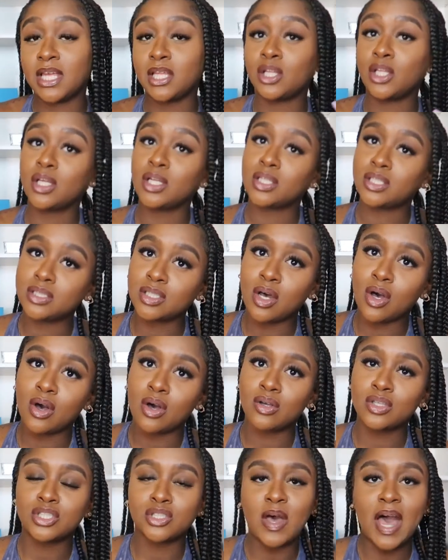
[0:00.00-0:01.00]
can look
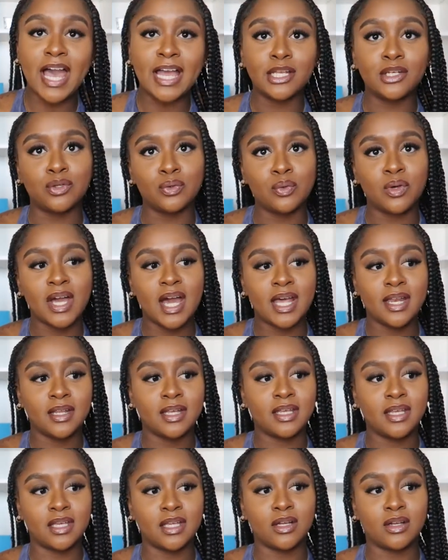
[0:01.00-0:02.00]
dull so I do kind
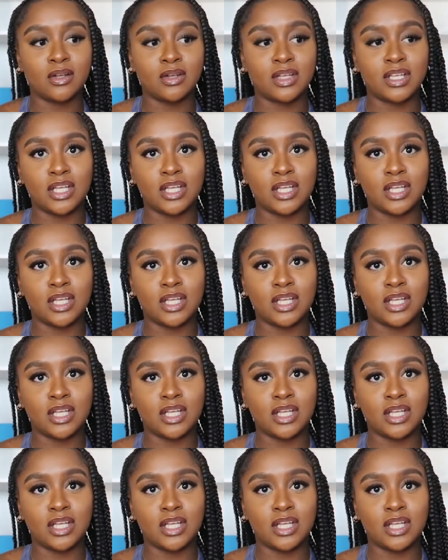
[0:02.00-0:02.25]
of gear